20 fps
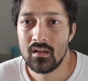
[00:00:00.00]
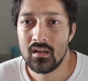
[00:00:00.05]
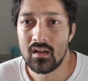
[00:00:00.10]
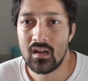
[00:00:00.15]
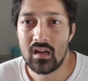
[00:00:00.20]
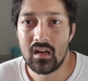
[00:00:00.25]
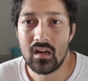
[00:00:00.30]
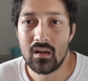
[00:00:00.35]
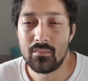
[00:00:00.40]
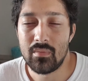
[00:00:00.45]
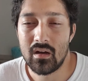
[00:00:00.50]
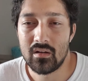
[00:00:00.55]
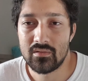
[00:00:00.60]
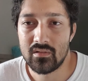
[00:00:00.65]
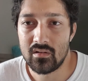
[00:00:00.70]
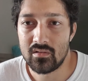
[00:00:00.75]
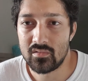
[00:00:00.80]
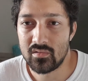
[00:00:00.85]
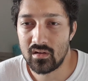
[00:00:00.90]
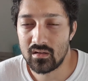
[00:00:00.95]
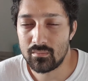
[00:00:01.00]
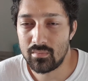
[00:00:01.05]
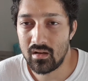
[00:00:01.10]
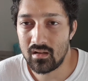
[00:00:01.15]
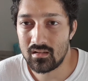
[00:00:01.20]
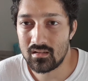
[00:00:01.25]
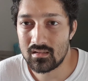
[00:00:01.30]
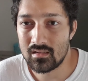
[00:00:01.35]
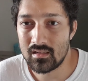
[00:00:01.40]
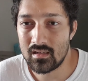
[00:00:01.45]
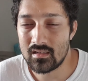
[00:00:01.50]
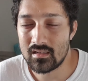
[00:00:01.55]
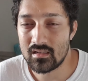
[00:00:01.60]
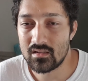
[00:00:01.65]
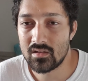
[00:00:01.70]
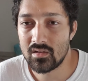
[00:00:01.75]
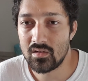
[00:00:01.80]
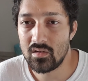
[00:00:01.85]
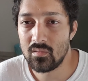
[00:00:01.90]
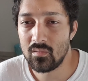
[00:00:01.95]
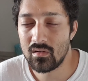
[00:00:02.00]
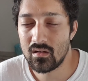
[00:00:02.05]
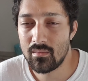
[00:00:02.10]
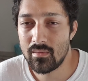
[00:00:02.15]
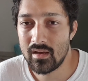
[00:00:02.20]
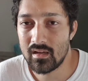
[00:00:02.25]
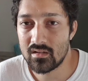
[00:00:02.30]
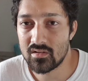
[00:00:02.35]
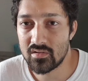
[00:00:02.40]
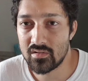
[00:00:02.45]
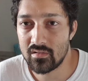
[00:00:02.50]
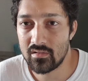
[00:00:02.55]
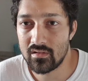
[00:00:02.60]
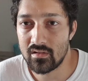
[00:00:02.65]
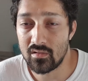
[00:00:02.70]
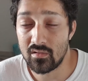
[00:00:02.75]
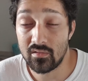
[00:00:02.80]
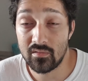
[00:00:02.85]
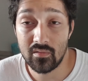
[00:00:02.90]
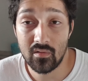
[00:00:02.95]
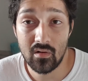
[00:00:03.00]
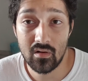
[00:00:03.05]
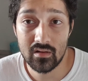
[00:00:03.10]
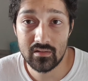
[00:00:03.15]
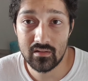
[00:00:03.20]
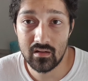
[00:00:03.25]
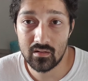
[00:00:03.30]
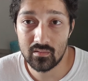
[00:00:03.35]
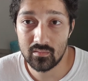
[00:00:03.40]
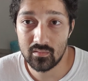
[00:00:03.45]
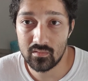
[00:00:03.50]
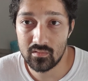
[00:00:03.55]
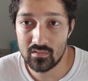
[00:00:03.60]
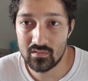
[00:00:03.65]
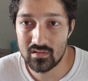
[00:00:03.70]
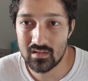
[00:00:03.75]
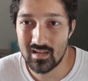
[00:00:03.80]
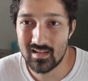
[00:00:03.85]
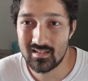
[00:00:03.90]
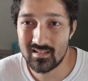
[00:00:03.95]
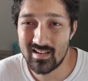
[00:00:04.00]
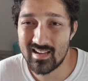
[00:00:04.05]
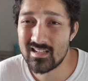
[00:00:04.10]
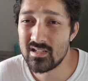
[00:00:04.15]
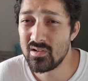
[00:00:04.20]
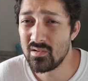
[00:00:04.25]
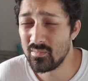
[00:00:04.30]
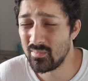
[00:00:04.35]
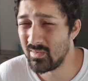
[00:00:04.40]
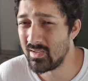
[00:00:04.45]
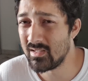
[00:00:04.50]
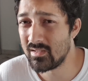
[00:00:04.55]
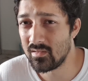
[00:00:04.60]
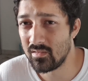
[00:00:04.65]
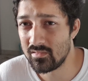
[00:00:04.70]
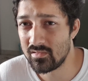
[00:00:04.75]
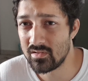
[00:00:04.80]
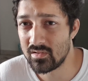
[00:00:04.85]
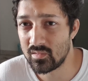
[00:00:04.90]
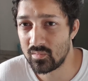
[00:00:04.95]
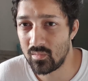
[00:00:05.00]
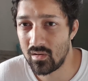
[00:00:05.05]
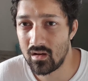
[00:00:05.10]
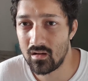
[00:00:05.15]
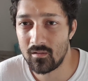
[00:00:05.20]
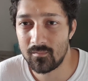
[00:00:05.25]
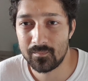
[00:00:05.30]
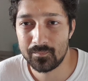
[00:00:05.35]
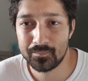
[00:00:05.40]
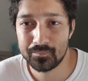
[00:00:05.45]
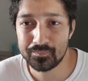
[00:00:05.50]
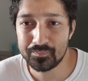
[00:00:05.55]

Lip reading: about their drug policies, and so you want to make sure that you're following their rules and do research as well.